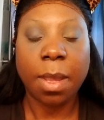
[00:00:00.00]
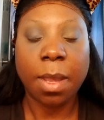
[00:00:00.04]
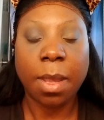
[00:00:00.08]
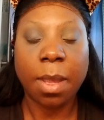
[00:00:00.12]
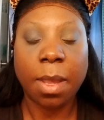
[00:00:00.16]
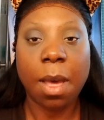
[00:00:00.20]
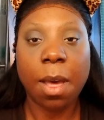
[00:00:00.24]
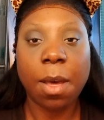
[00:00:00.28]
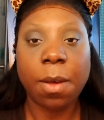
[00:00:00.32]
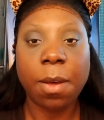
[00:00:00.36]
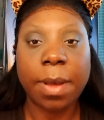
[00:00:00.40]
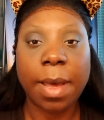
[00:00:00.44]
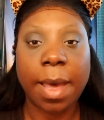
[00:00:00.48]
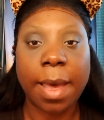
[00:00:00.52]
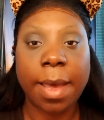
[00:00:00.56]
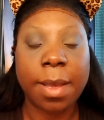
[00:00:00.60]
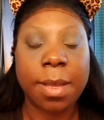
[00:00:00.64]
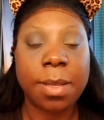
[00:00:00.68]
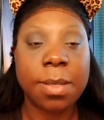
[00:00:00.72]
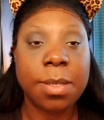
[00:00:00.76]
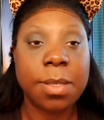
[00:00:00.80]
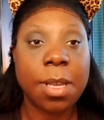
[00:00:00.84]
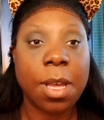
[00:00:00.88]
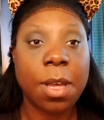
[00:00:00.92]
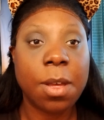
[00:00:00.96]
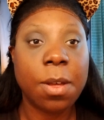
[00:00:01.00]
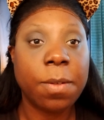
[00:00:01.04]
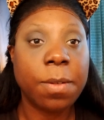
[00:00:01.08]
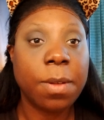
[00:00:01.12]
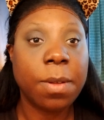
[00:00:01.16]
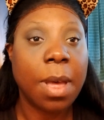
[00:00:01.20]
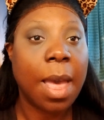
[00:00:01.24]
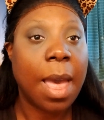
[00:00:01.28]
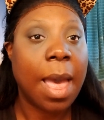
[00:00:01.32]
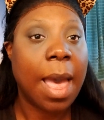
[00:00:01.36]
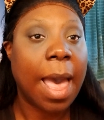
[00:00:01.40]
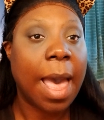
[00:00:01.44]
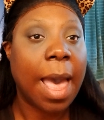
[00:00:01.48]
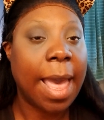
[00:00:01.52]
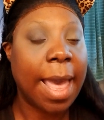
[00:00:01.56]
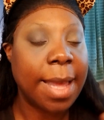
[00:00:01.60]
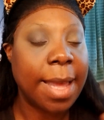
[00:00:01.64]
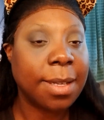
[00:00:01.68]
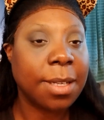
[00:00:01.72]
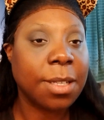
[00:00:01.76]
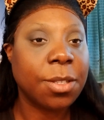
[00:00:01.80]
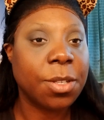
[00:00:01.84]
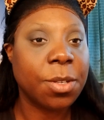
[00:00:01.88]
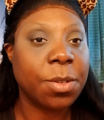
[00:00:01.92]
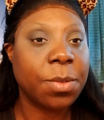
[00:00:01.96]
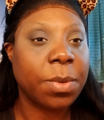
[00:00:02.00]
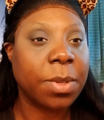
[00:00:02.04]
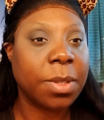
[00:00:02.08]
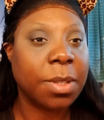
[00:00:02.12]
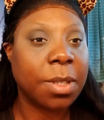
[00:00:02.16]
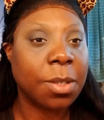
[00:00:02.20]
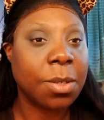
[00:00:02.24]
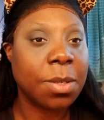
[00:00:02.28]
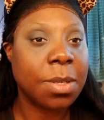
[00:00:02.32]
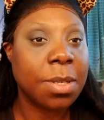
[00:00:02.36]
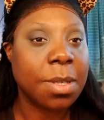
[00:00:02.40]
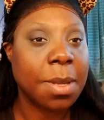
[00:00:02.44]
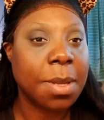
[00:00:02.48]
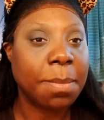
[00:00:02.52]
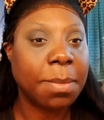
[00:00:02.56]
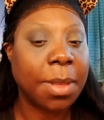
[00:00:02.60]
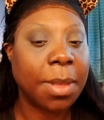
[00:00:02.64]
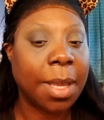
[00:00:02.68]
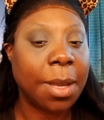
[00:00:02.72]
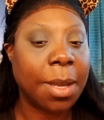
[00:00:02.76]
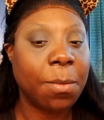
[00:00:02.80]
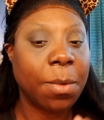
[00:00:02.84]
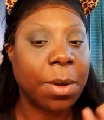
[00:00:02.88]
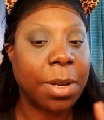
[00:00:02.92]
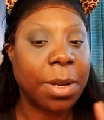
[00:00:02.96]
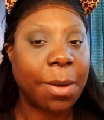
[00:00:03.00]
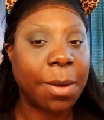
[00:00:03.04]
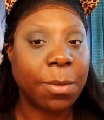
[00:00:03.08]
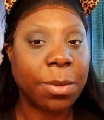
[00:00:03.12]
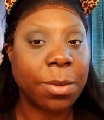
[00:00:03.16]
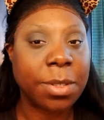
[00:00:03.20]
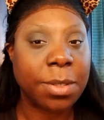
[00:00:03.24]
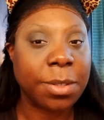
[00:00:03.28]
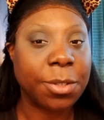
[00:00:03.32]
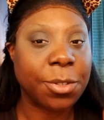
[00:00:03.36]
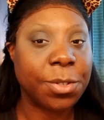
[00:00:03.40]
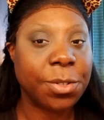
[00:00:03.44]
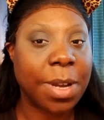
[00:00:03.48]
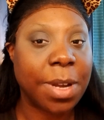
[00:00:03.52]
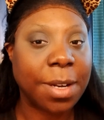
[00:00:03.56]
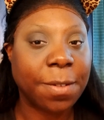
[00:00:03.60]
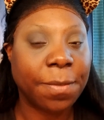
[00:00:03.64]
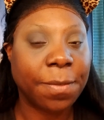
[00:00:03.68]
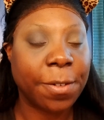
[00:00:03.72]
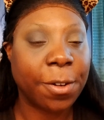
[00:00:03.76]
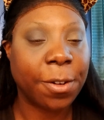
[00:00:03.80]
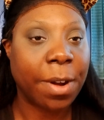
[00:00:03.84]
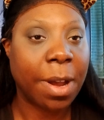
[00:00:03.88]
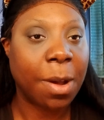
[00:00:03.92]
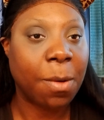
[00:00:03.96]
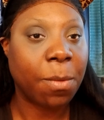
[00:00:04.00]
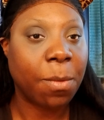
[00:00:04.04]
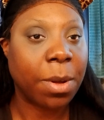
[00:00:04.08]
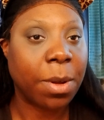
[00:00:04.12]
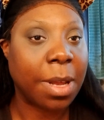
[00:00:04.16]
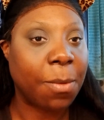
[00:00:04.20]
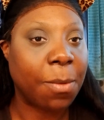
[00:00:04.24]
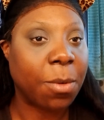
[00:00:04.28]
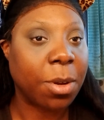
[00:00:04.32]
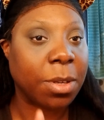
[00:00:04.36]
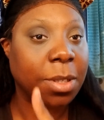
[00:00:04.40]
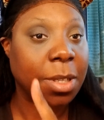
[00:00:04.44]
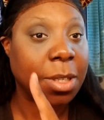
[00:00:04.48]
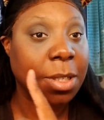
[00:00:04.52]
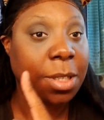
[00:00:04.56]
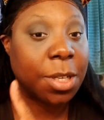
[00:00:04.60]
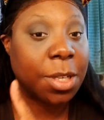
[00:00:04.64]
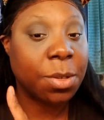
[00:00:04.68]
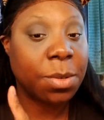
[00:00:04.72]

Okay, so I had to do a little something what I was trying to figure out what I wanted to do.